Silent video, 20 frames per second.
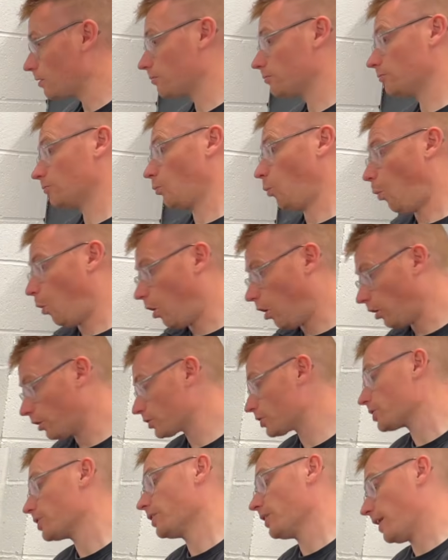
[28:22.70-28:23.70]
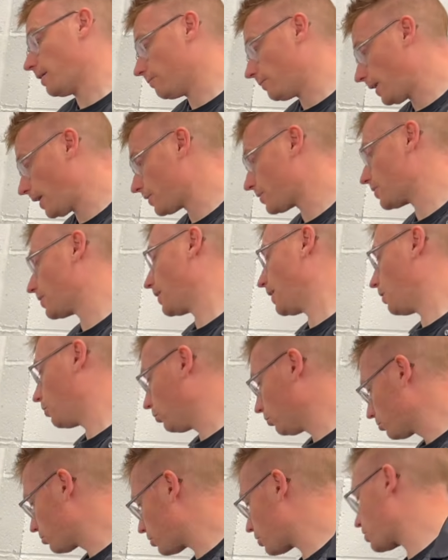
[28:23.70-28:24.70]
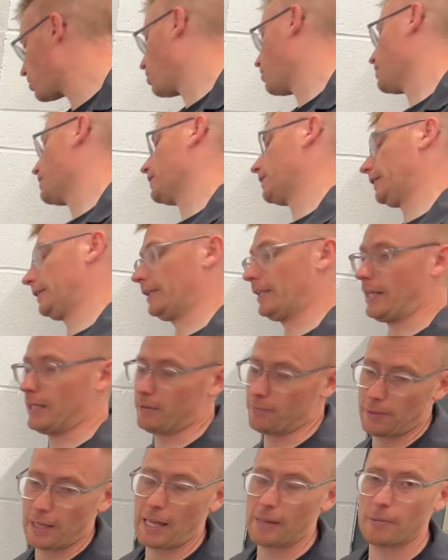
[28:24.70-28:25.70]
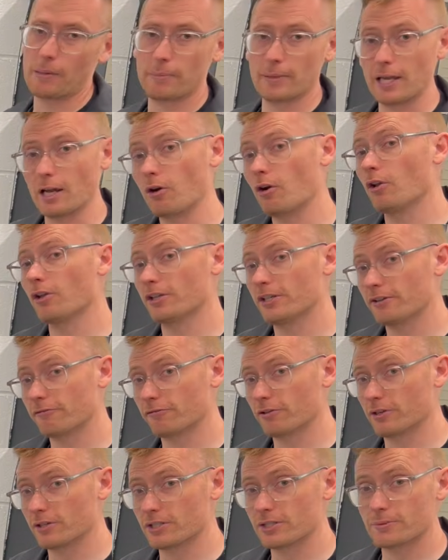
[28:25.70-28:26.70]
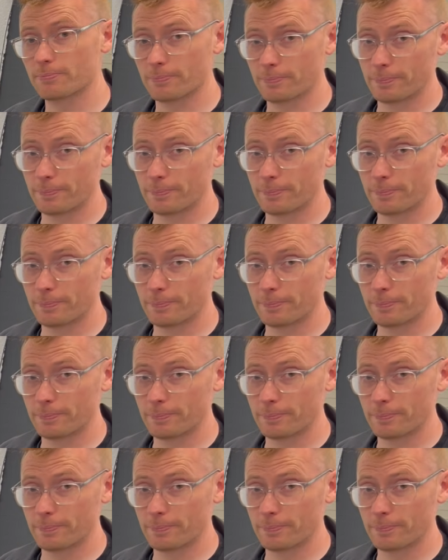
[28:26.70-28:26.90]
washed and then blasted and ultrasonic and then blah blah blah, all the different